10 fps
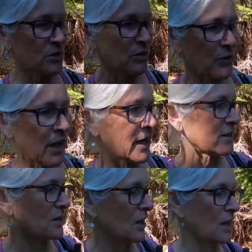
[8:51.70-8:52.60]
no
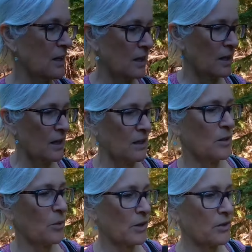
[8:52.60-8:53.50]
flies,
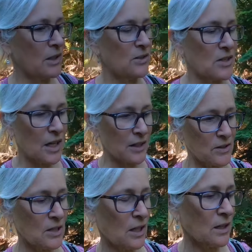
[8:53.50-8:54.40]
no other
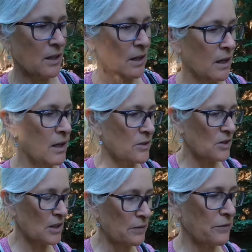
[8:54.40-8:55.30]
insects.
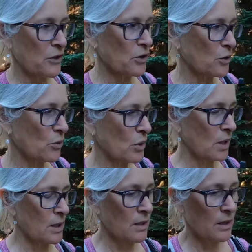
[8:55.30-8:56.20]
Seen a few
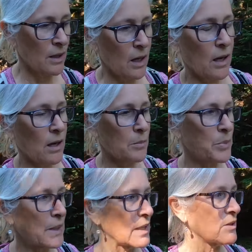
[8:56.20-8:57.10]

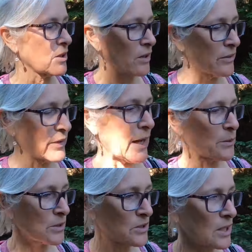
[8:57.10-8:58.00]
bees on the
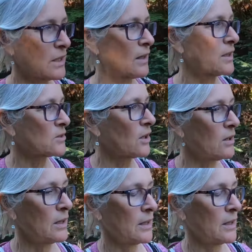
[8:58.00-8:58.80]
flowers, that's all.